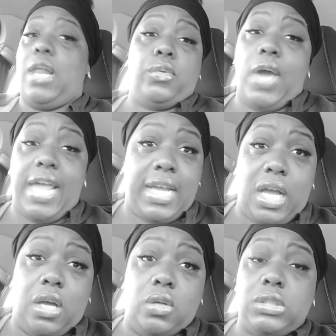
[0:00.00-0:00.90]
don't know how that
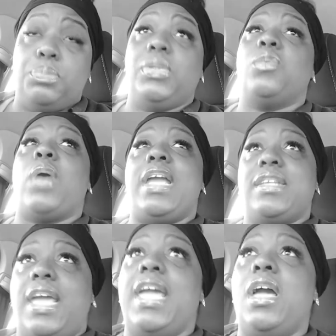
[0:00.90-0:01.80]
goes. But right
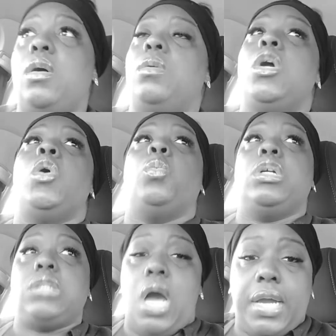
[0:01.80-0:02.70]
now, we're
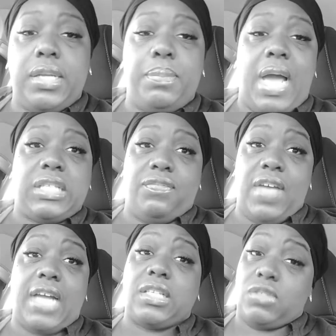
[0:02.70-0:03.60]
talking about the
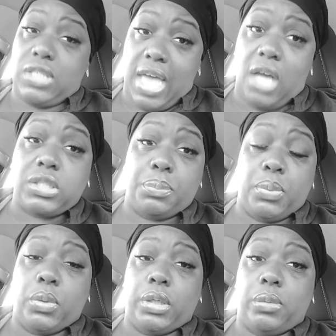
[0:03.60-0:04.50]
fact of child
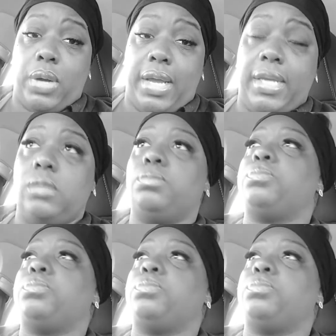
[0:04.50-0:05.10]
support, right?